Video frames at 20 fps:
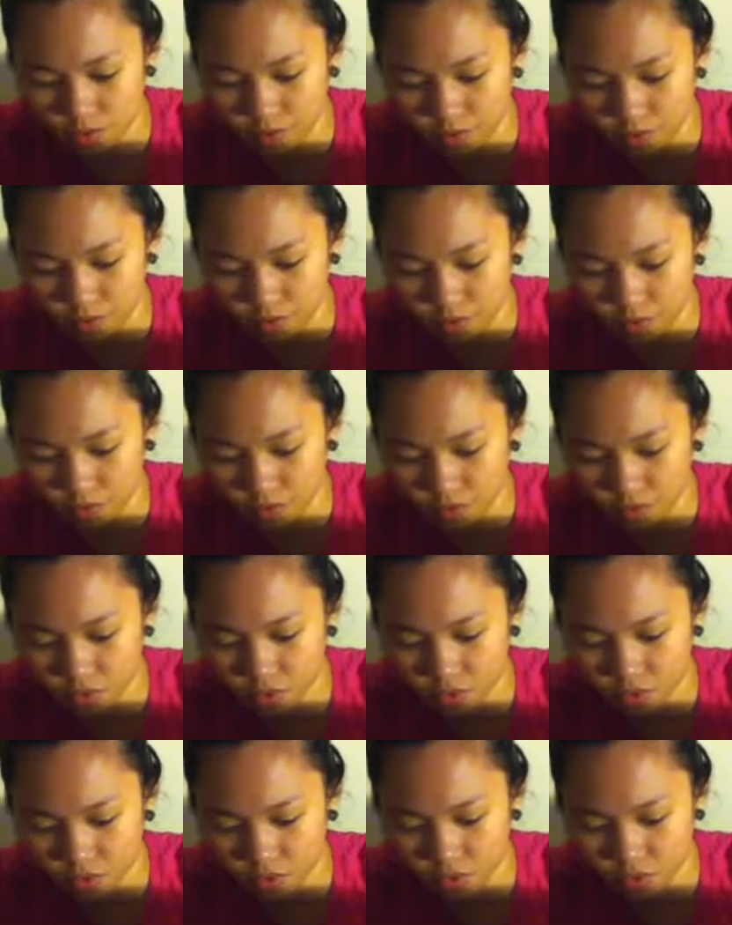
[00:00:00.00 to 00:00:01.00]

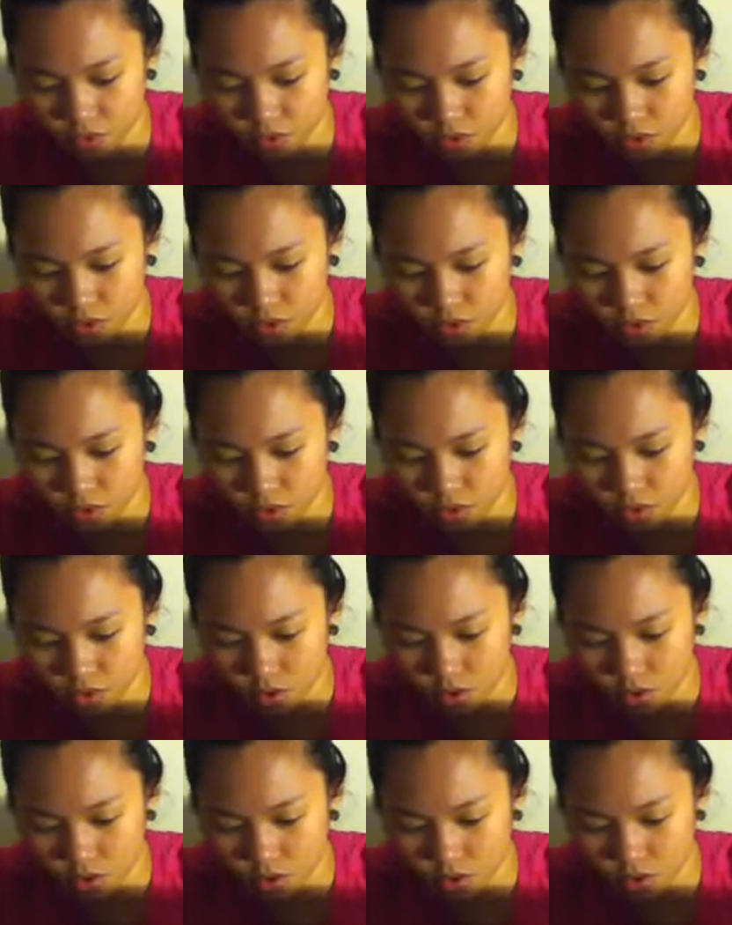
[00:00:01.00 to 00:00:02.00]

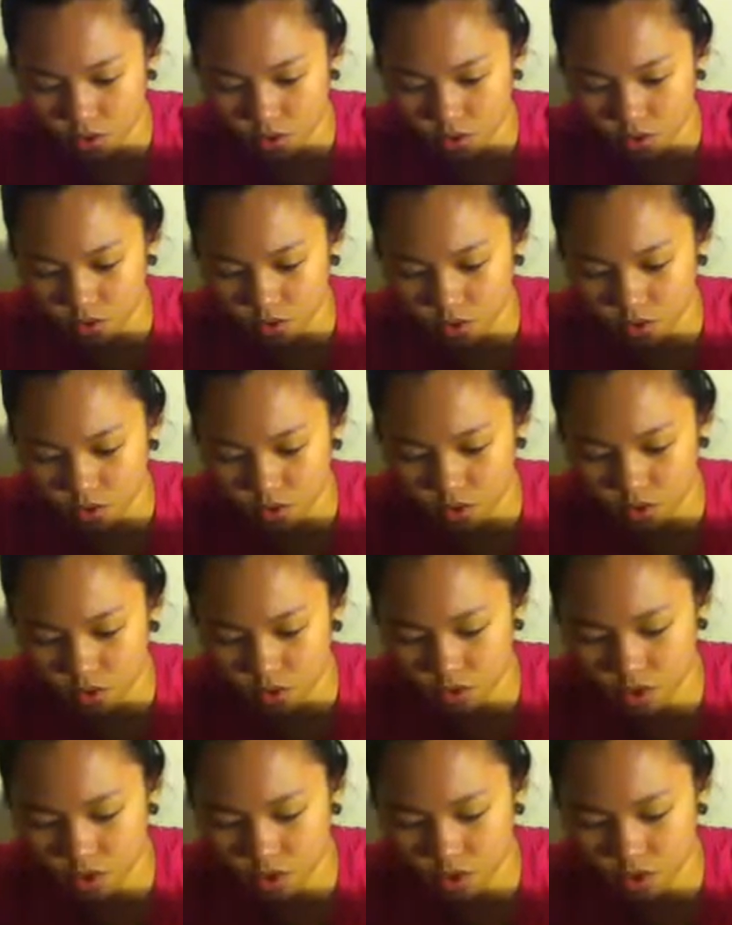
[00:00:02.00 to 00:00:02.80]
[no speech]